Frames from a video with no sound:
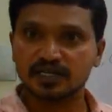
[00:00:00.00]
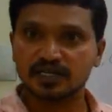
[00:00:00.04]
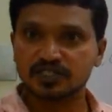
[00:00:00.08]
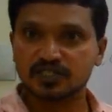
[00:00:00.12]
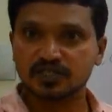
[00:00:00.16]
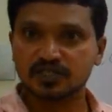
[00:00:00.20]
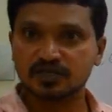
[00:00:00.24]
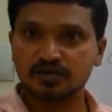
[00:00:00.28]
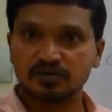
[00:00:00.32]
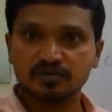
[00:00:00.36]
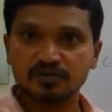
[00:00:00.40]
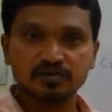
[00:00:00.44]

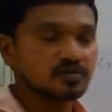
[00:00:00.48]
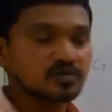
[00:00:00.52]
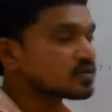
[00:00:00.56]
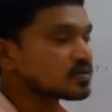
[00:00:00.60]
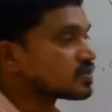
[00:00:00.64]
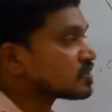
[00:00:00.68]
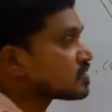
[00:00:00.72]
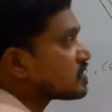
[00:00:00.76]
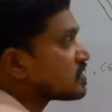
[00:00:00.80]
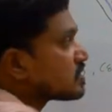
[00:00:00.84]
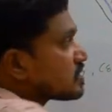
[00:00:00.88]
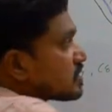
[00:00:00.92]
ridge. No?
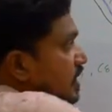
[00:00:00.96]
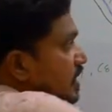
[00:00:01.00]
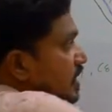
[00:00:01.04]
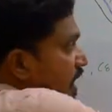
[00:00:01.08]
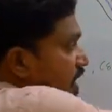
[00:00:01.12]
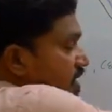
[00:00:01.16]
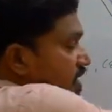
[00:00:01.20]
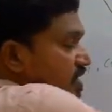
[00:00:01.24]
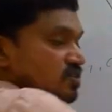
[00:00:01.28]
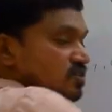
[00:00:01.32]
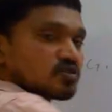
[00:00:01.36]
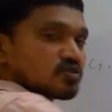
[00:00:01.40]
This
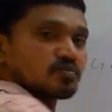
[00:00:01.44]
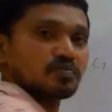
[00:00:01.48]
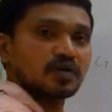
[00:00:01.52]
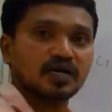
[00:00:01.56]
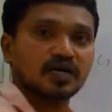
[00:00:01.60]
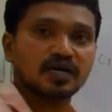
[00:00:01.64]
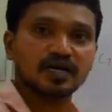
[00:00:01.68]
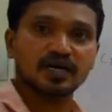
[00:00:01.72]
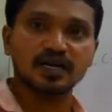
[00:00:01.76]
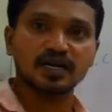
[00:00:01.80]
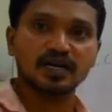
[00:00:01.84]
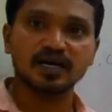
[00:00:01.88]
lateral
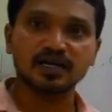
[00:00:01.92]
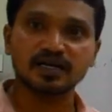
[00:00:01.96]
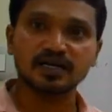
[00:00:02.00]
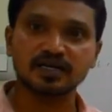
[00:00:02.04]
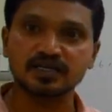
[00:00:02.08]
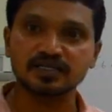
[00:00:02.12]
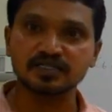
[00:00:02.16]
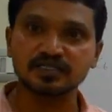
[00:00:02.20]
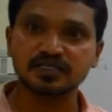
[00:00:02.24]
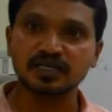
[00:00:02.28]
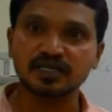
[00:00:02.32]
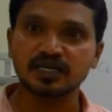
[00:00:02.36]
supracondylar
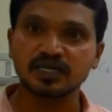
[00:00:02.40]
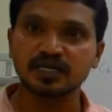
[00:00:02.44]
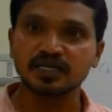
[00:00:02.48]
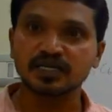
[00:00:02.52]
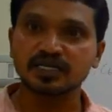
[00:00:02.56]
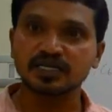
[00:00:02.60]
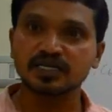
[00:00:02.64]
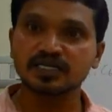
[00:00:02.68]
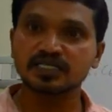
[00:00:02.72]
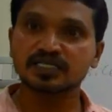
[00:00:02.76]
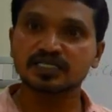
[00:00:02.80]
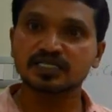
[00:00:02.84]
ridge
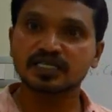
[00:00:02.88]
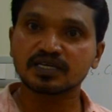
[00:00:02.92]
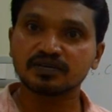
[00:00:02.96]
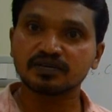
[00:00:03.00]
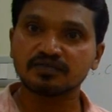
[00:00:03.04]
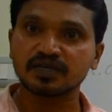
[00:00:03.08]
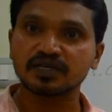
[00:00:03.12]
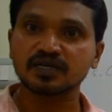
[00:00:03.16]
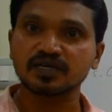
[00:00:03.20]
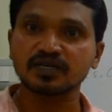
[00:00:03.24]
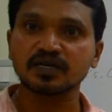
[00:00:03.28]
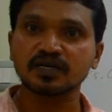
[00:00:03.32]
is
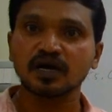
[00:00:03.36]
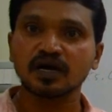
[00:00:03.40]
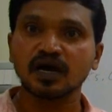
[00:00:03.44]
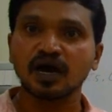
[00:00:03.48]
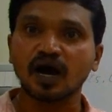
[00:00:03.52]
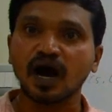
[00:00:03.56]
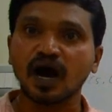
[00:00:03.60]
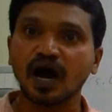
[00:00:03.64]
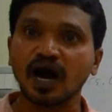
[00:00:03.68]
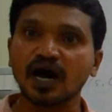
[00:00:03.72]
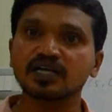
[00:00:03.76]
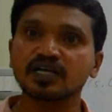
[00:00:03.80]
giving
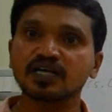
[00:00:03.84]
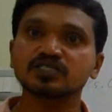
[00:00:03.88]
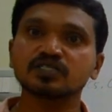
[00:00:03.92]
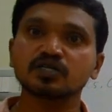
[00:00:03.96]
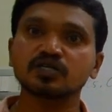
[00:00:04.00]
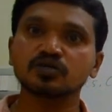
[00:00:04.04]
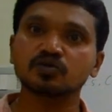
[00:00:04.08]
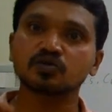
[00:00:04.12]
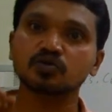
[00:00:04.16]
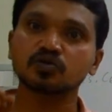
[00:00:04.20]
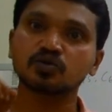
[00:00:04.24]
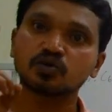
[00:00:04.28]

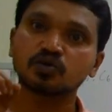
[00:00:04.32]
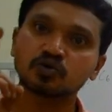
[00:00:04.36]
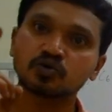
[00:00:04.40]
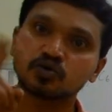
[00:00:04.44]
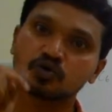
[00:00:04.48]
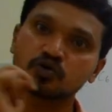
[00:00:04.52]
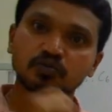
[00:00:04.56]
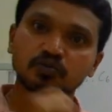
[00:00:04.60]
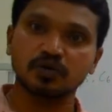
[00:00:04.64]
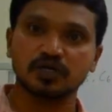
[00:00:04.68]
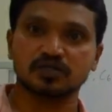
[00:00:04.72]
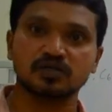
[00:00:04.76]
origin to
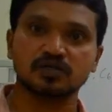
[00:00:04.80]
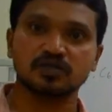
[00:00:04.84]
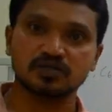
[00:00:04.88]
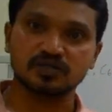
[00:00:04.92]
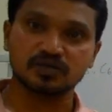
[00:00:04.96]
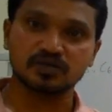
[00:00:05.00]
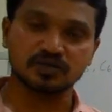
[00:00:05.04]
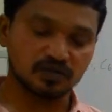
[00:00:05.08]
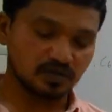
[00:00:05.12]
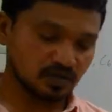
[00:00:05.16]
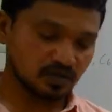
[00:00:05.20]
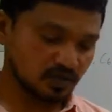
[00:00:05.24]
two
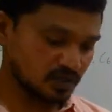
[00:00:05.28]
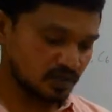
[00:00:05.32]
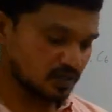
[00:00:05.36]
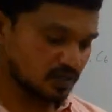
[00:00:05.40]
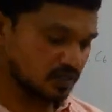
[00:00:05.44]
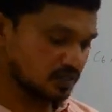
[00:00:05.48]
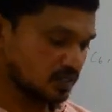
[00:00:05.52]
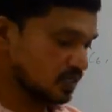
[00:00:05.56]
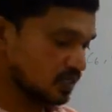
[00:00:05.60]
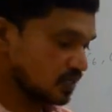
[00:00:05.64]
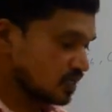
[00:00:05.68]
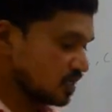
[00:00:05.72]
muscles.
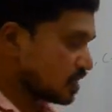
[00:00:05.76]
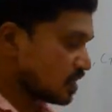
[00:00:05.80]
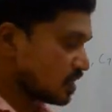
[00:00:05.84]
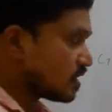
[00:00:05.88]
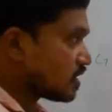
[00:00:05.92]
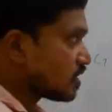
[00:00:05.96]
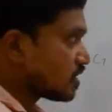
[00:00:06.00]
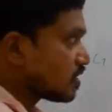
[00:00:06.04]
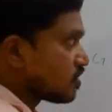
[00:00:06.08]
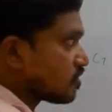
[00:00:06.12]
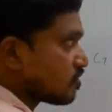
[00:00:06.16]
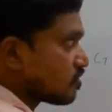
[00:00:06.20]
See,
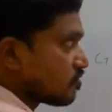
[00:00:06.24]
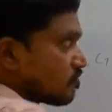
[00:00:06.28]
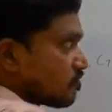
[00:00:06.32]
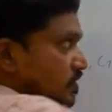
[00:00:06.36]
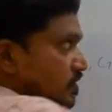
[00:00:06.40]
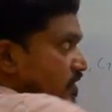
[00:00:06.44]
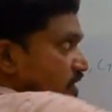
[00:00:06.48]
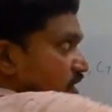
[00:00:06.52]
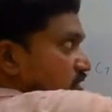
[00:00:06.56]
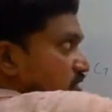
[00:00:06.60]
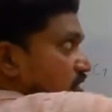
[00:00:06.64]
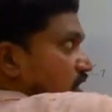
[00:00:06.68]
if you
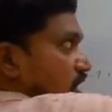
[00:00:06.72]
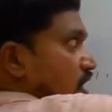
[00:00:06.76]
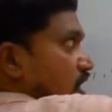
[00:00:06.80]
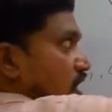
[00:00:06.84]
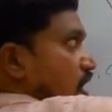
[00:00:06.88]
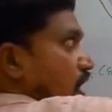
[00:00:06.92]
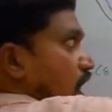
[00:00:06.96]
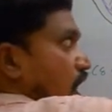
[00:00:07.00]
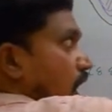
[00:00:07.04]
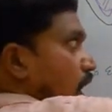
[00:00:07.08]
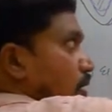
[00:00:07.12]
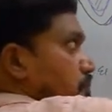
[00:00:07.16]
take the
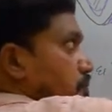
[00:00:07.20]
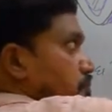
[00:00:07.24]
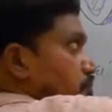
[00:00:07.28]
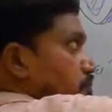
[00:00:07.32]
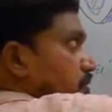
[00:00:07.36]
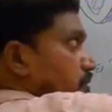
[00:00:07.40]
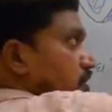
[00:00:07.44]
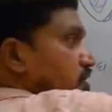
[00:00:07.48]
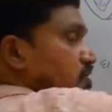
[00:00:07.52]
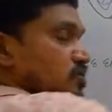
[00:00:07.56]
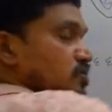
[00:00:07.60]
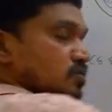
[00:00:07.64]

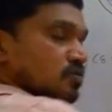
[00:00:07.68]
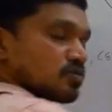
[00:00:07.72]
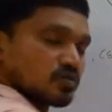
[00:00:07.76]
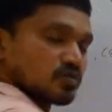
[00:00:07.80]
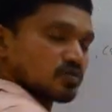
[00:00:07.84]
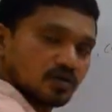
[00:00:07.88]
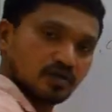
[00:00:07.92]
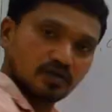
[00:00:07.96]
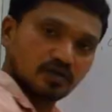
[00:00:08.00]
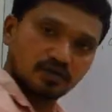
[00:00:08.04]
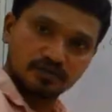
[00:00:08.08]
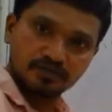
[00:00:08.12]
upper
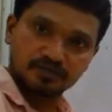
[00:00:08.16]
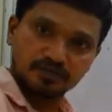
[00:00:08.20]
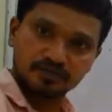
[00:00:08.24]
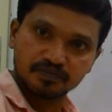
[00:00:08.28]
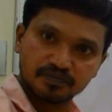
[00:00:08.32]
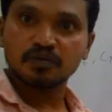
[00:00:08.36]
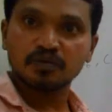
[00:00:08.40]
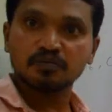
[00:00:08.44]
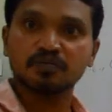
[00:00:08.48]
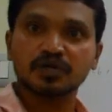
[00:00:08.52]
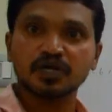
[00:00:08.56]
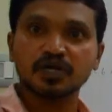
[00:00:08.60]
2/3
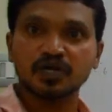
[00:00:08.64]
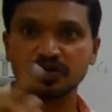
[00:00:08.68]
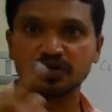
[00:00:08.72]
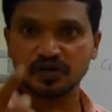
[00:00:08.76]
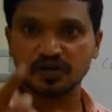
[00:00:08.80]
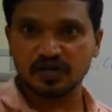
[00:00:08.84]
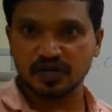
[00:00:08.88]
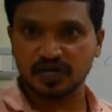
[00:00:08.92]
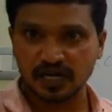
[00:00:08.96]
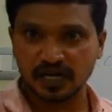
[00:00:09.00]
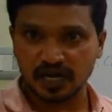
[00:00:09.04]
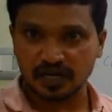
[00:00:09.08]

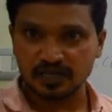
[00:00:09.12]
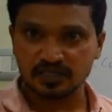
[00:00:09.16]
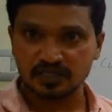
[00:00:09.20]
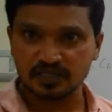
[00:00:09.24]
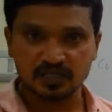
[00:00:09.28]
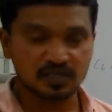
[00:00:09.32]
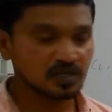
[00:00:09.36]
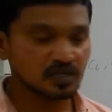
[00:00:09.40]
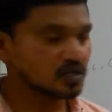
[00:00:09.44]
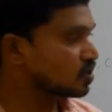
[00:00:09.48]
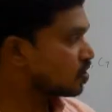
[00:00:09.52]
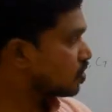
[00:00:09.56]
brachioradialis,
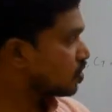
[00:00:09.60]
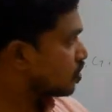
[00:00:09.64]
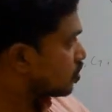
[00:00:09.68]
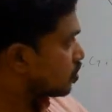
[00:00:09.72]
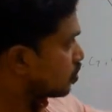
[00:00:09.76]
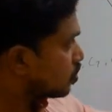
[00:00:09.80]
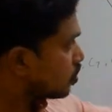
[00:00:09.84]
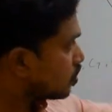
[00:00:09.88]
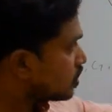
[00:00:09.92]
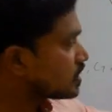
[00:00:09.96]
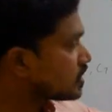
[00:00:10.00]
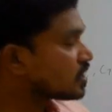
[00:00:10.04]

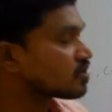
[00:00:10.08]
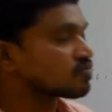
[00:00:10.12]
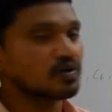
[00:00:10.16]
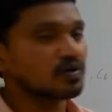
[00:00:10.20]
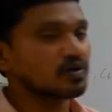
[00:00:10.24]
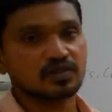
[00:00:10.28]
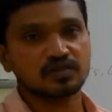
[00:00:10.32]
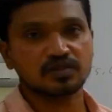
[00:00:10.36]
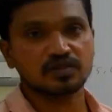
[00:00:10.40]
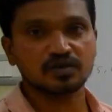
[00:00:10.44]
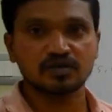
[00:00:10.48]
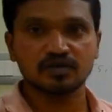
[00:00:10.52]
lower
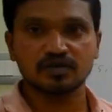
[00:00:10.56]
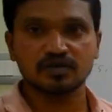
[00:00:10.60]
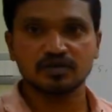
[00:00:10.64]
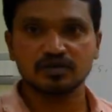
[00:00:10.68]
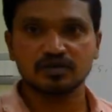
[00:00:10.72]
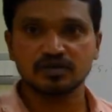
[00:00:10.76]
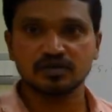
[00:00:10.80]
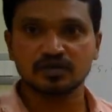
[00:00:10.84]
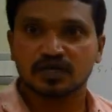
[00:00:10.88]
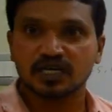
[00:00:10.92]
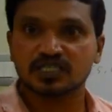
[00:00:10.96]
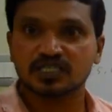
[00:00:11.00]
1/3
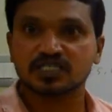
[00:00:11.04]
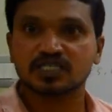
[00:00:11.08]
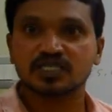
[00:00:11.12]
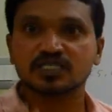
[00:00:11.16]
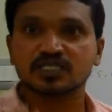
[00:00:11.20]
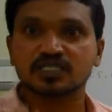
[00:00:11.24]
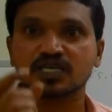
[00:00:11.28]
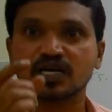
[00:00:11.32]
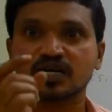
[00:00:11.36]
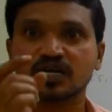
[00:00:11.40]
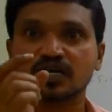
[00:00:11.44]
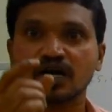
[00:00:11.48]

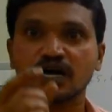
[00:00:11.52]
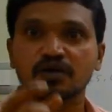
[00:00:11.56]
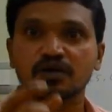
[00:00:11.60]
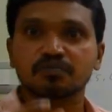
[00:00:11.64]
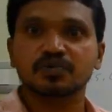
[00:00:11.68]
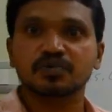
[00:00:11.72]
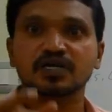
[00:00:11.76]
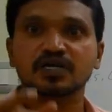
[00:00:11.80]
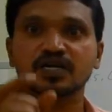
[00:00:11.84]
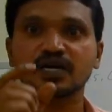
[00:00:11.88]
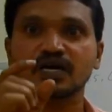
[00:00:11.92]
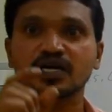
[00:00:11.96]
extensor
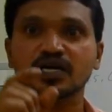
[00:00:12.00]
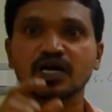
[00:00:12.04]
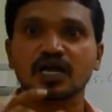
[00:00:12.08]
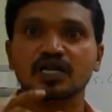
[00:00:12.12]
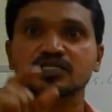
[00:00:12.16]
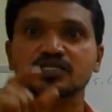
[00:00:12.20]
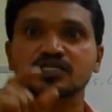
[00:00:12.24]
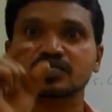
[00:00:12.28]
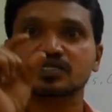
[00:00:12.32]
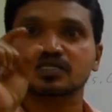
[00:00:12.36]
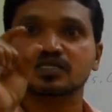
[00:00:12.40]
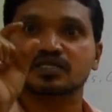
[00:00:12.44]
carpi
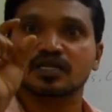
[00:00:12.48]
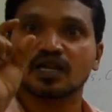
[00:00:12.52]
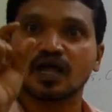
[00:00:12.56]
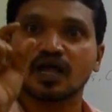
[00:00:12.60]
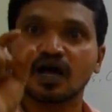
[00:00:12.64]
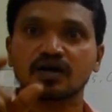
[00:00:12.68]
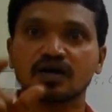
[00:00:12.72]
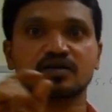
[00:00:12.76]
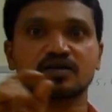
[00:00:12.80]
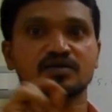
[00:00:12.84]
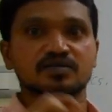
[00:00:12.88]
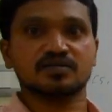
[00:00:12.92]
radialis
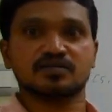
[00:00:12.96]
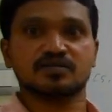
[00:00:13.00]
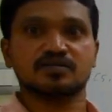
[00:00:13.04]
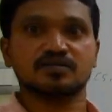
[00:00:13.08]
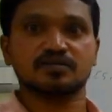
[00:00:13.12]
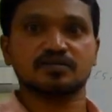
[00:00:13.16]
longus.